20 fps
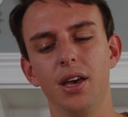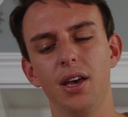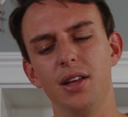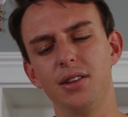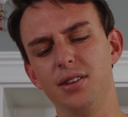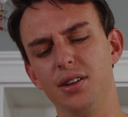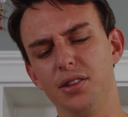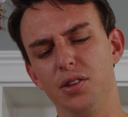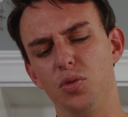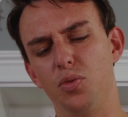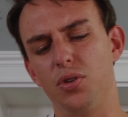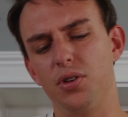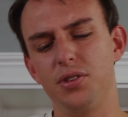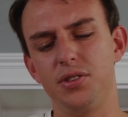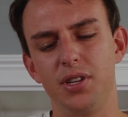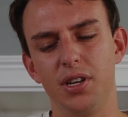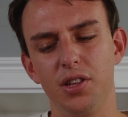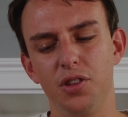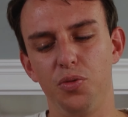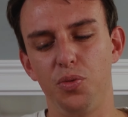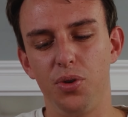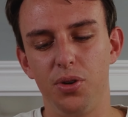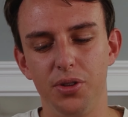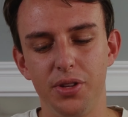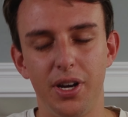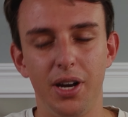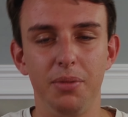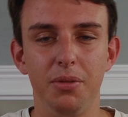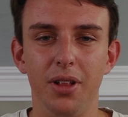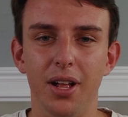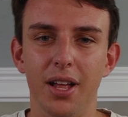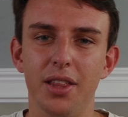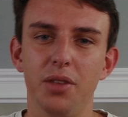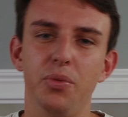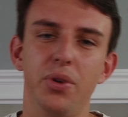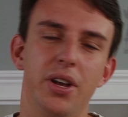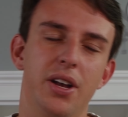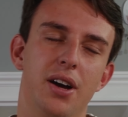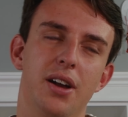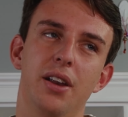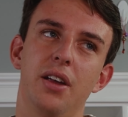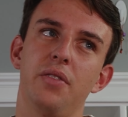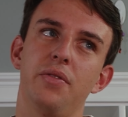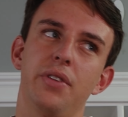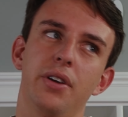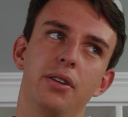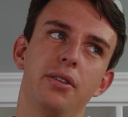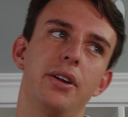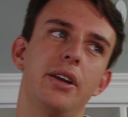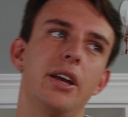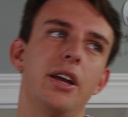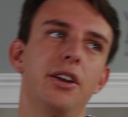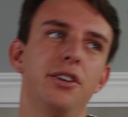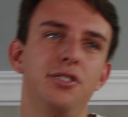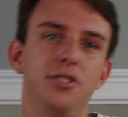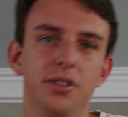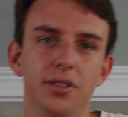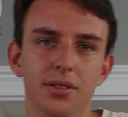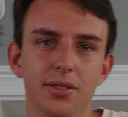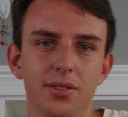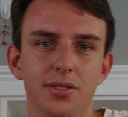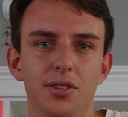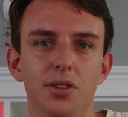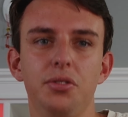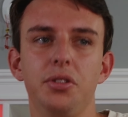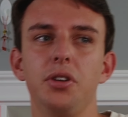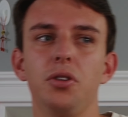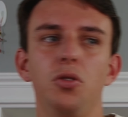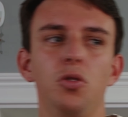It's not the worst thing in the world, and I'm glad that we got a variation, so the